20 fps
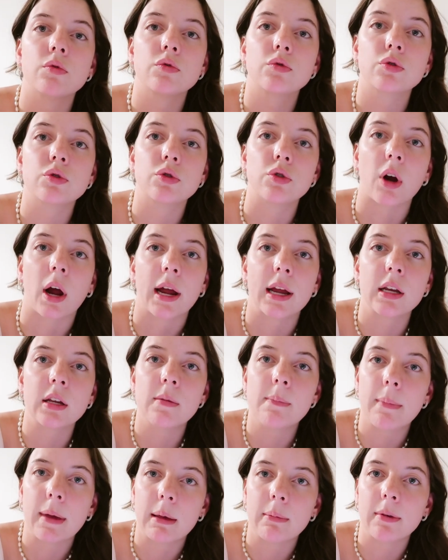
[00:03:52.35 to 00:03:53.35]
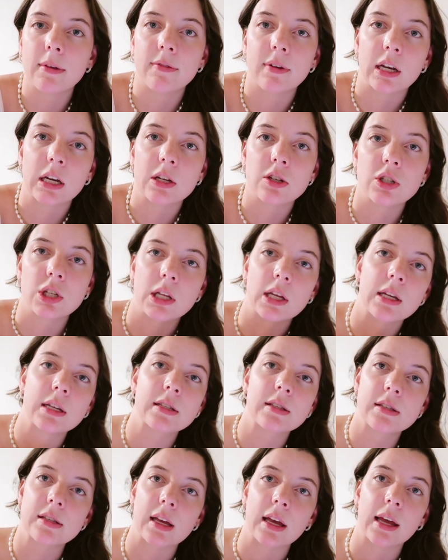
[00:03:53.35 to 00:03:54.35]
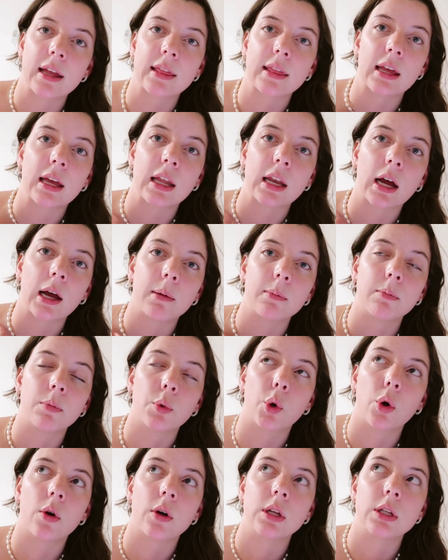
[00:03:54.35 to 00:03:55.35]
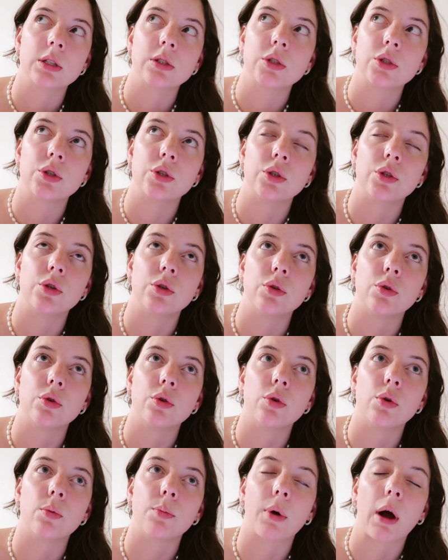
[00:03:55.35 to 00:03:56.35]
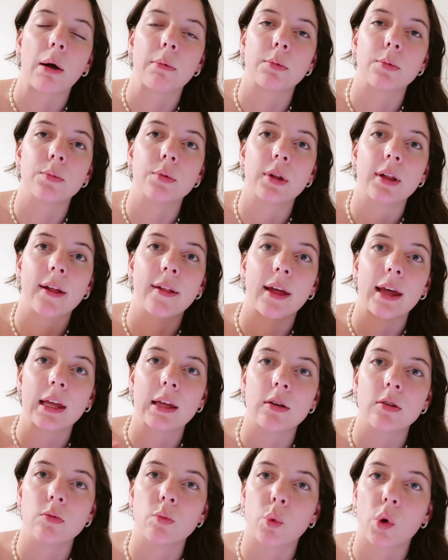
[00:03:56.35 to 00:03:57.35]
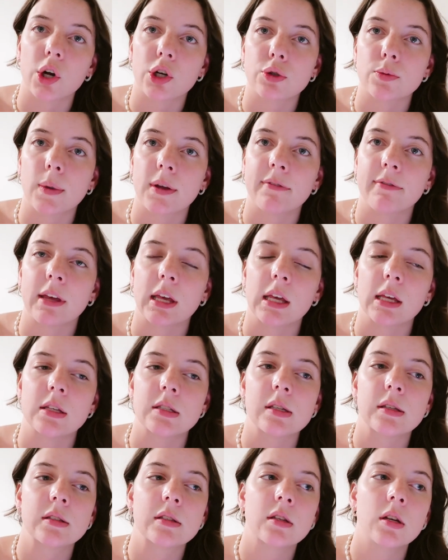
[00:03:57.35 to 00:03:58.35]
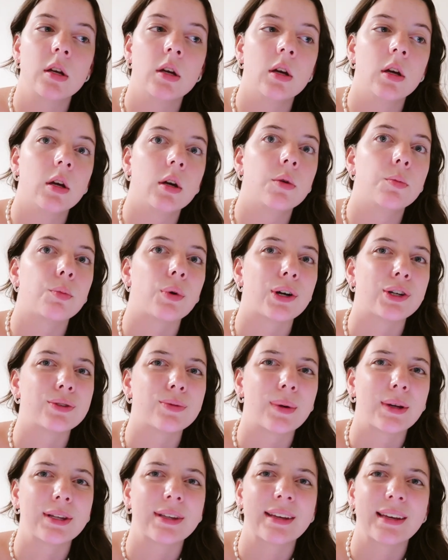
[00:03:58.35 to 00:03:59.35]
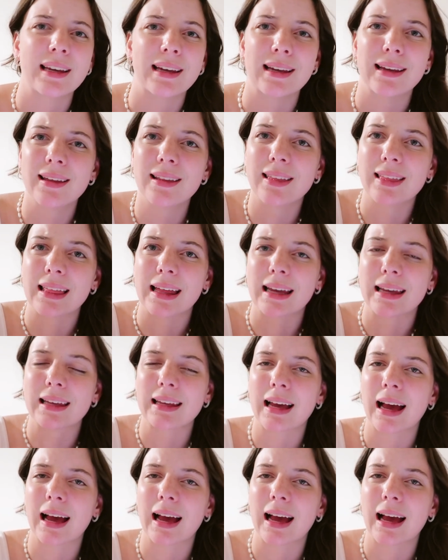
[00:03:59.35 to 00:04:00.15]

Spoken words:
try to maybe finish this, and then I'm going to probably like wash my face, brush my teeth, like